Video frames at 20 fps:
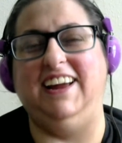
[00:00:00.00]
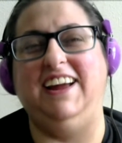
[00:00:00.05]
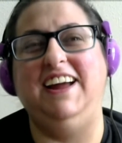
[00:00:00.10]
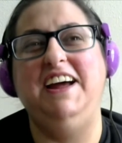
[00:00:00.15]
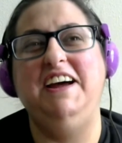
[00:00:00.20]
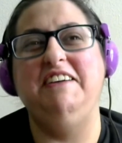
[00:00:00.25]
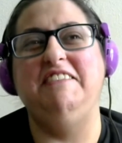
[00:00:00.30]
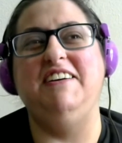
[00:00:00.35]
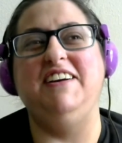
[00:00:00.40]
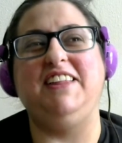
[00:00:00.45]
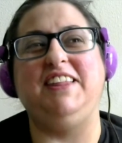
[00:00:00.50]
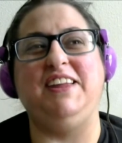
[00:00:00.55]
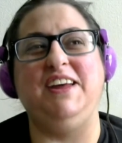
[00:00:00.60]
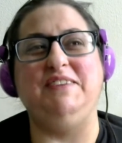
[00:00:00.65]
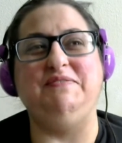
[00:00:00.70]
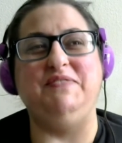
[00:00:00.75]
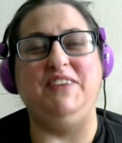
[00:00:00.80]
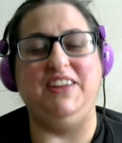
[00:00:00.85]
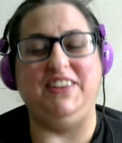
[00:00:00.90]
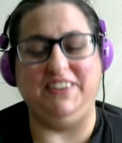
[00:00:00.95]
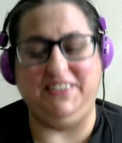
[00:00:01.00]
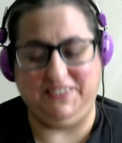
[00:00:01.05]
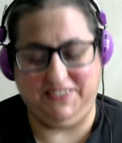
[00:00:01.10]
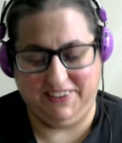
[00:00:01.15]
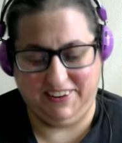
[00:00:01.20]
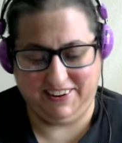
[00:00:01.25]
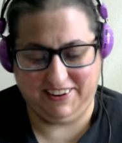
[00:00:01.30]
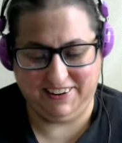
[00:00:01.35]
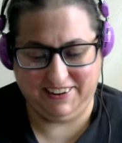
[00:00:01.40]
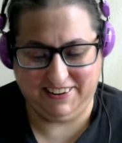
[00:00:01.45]
What's up,
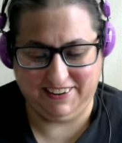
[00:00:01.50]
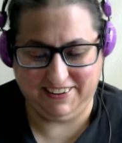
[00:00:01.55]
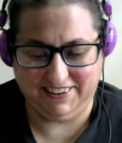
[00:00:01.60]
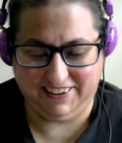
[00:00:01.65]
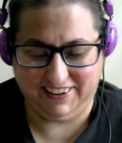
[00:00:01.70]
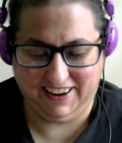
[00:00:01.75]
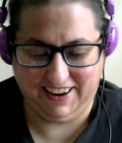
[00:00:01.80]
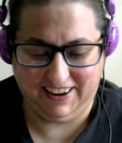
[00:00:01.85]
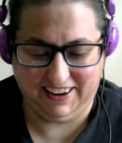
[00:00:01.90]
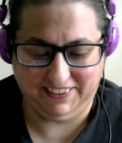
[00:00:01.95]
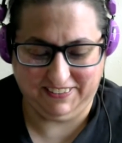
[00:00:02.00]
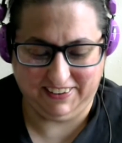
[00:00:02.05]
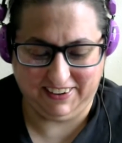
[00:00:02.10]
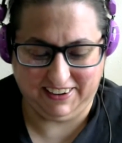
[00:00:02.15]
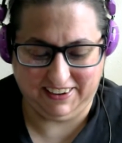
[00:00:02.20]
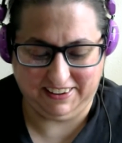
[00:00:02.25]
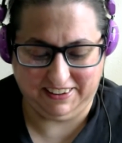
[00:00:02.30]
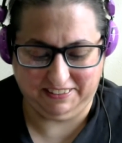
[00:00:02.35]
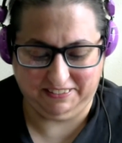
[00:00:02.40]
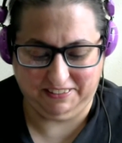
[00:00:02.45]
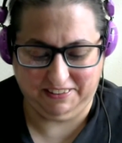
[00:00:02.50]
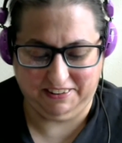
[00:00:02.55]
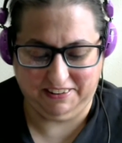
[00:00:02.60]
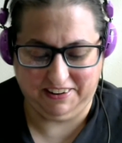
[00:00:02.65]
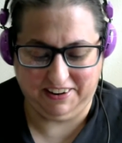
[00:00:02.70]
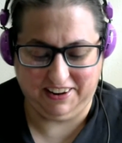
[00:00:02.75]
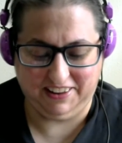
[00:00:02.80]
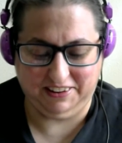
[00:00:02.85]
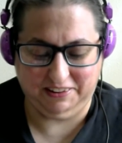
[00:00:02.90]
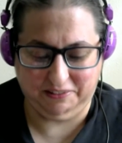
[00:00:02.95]
motherfuckers? The elephant is the
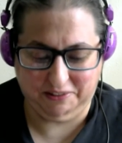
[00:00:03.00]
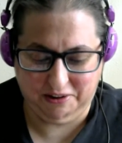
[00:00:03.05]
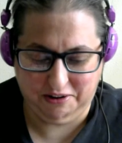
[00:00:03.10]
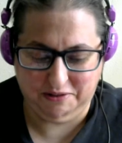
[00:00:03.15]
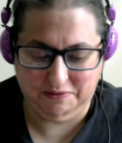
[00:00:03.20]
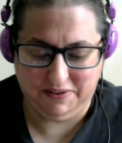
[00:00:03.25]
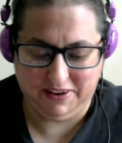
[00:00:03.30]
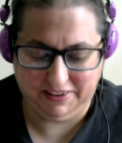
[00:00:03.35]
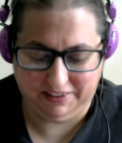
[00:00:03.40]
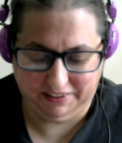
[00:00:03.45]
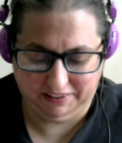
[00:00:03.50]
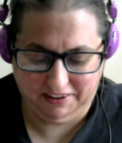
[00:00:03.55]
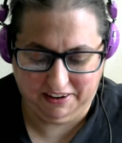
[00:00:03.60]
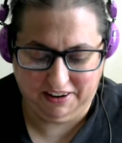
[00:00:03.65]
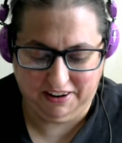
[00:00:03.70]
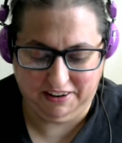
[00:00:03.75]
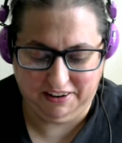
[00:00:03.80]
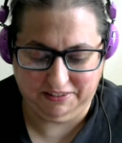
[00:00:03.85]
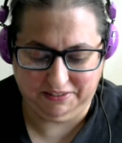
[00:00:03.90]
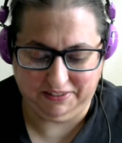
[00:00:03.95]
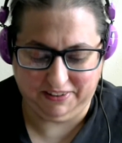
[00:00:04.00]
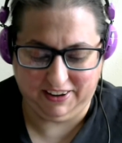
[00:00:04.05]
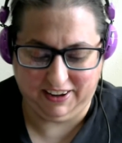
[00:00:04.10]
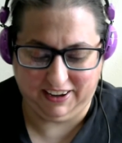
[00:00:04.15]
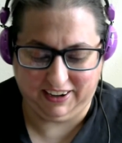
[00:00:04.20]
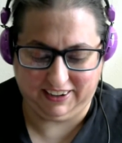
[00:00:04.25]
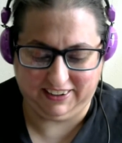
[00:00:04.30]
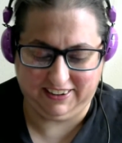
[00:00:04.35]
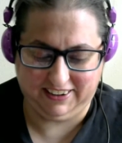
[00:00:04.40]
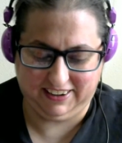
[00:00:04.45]
in the room is you're all
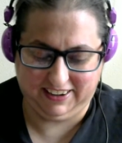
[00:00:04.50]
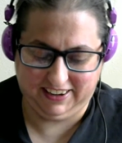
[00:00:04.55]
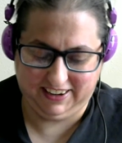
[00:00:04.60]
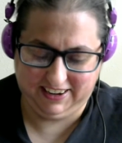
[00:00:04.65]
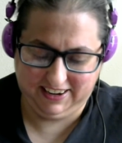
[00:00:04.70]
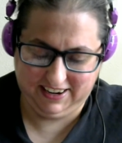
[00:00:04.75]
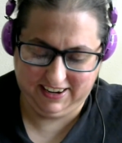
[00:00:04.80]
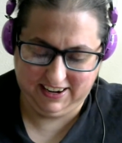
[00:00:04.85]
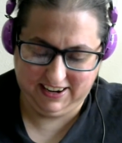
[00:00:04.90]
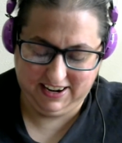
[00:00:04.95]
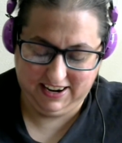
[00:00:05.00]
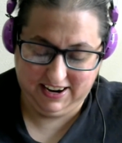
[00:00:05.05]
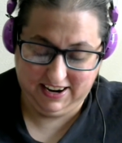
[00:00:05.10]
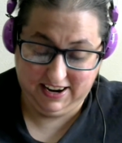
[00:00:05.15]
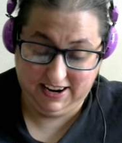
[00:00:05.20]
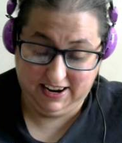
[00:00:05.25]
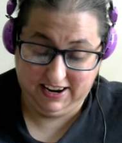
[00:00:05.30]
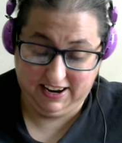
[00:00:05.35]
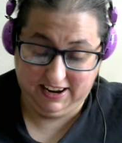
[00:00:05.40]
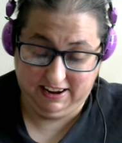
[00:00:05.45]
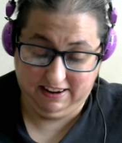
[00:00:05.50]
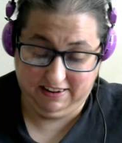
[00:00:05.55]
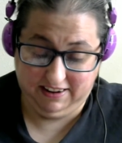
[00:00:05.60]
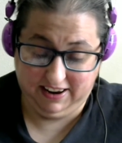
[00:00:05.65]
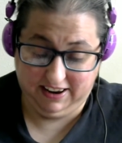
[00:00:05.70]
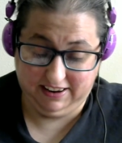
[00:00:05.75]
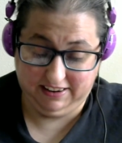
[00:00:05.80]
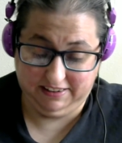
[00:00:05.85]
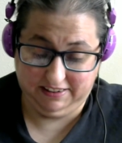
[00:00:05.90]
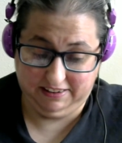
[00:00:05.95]
fucked.
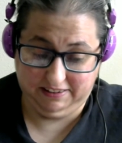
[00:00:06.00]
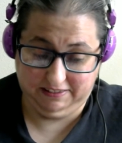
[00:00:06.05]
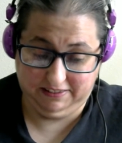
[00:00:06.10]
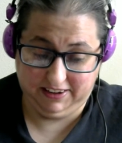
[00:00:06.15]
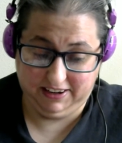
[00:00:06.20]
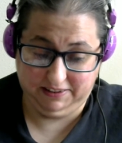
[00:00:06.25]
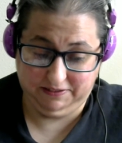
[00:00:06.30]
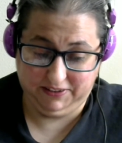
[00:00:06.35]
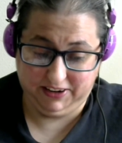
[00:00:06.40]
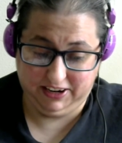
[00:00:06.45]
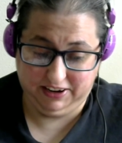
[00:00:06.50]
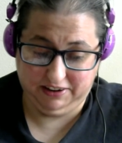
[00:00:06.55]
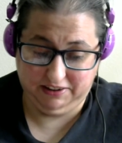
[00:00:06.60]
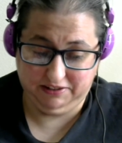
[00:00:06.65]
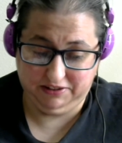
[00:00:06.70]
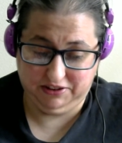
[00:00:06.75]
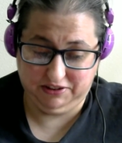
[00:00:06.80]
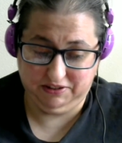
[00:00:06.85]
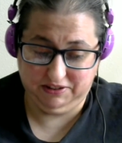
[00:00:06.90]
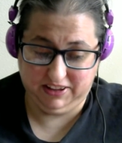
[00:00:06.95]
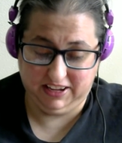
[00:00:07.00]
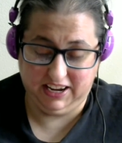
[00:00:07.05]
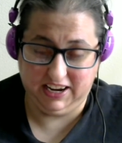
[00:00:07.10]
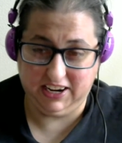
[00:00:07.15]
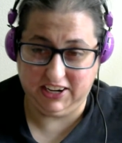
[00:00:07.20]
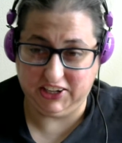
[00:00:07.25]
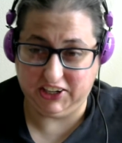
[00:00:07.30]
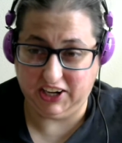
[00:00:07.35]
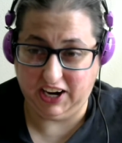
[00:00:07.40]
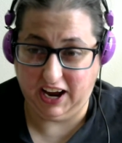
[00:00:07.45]
Okay, so let me go to the
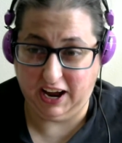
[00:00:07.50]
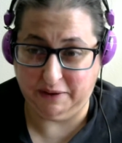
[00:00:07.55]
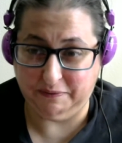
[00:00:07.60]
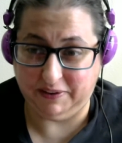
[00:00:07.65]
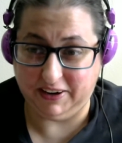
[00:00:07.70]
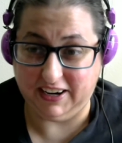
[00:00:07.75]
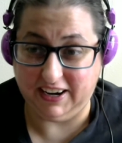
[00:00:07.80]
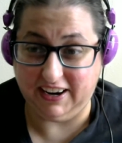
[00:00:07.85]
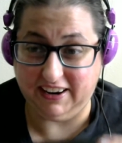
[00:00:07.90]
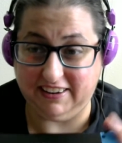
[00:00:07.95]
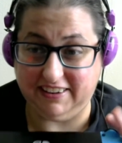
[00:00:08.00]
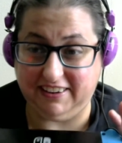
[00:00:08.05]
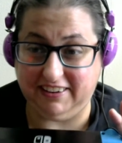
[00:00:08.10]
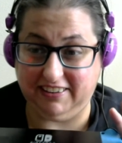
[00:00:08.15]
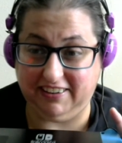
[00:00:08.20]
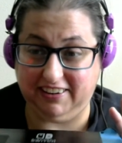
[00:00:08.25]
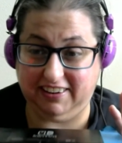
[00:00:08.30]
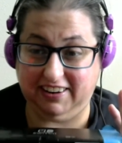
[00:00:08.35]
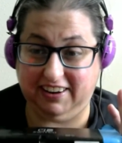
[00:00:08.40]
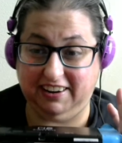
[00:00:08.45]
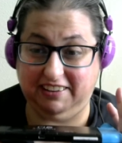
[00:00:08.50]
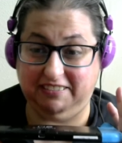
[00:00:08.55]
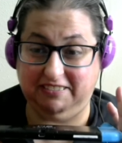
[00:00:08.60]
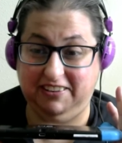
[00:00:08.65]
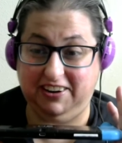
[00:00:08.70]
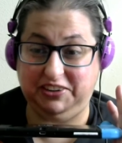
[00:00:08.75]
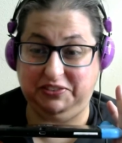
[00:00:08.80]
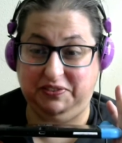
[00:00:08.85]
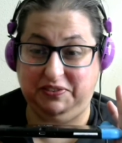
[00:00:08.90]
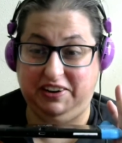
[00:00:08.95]
e-shop, and yes, you're all gonna
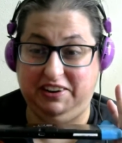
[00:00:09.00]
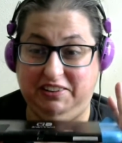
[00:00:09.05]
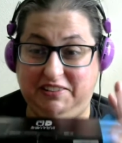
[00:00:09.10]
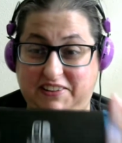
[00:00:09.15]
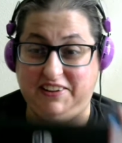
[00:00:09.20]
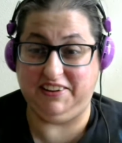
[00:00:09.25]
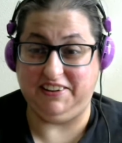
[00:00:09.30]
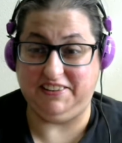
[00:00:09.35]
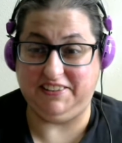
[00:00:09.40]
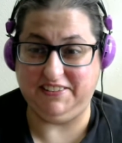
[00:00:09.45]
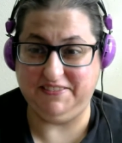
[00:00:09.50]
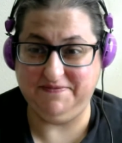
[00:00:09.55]
watch me do this.